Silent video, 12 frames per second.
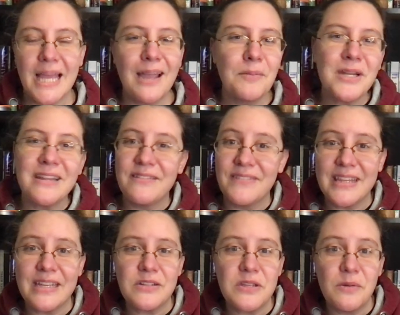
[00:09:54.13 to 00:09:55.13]
I'm going to leave a
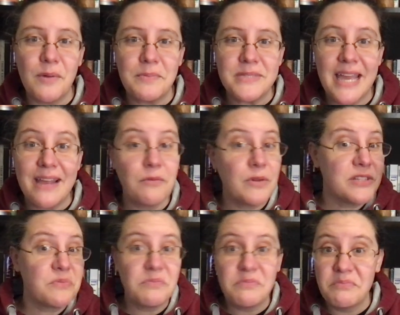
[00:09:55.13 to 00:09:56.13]
link to the website,
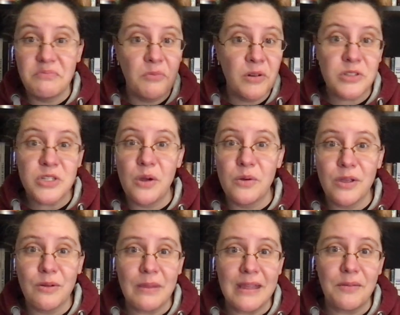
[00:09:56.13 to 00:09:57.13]
which will show
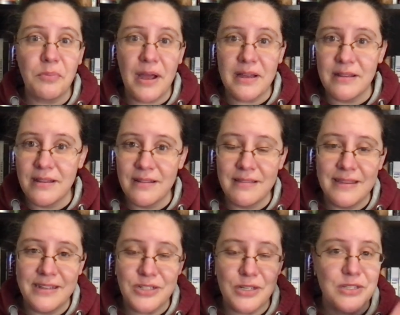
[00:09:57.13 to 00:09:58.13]
you the
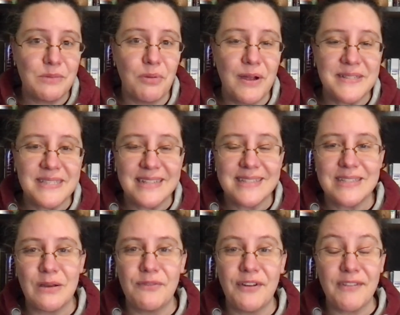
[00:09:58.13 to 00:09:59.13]
judging process.
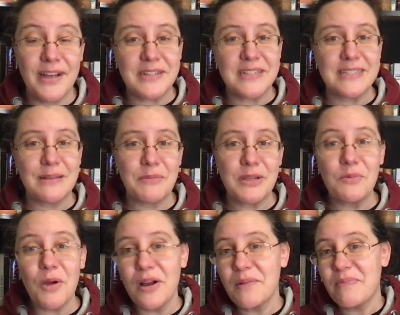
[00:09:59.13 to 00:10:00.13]
So if I've gotten something
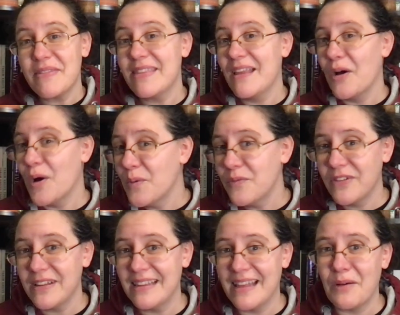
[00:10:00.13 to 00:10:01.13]
wrong,
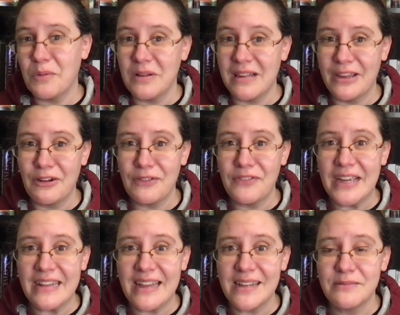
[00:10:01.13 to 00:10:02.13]
hopefully that will
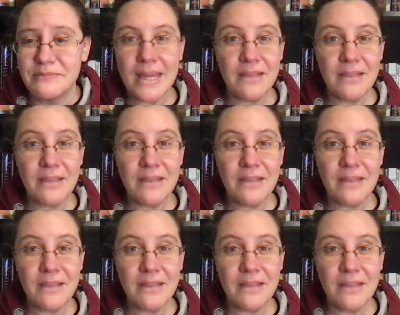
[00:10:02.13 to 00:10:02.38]
clarify that.